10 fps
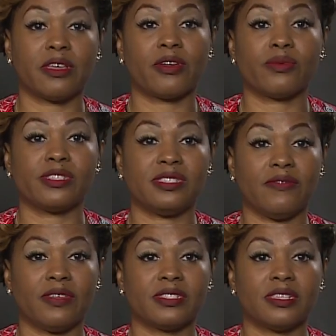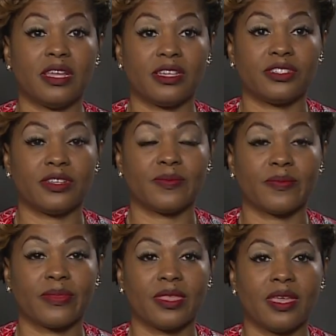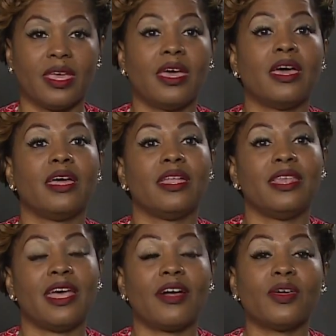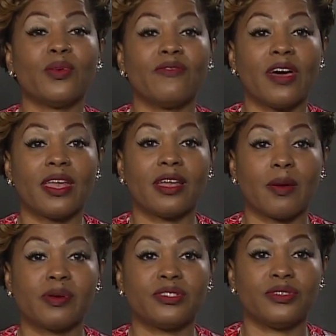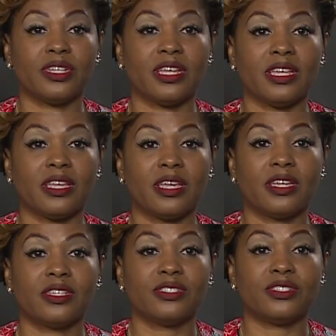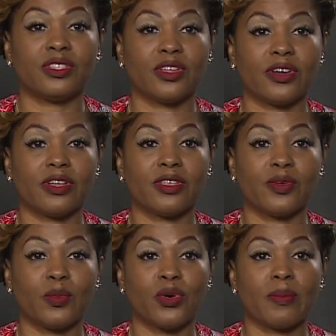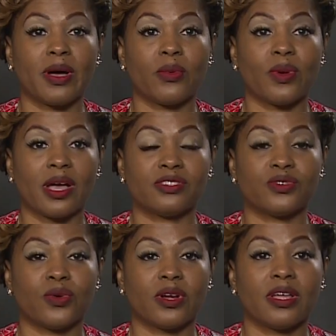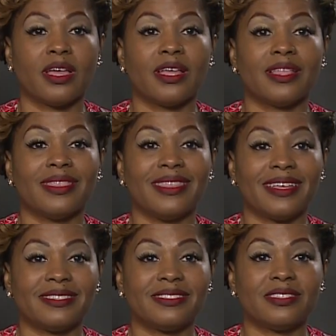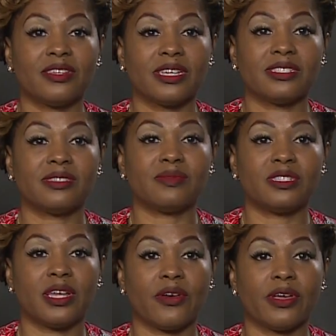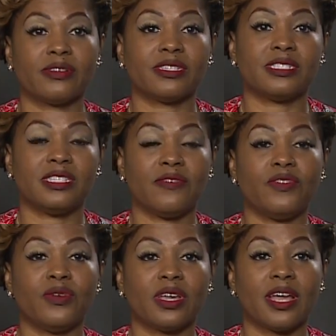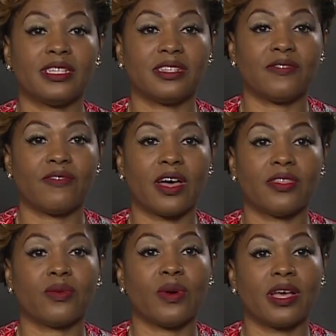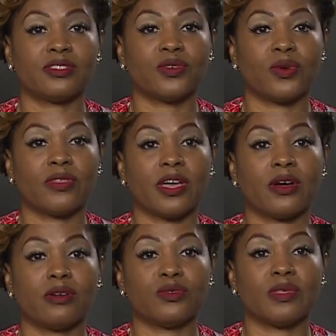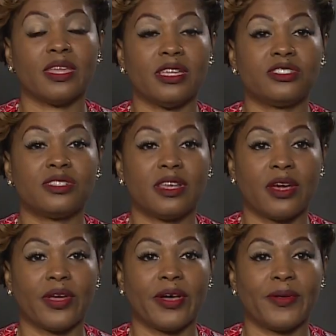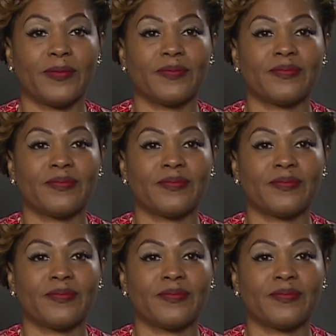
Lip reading: that are receiving sedation. Now that we've had an opportunity To learn a little more about Rass score, let's look at some scenarios and see if you can identify the Rass score that goes with each scenario.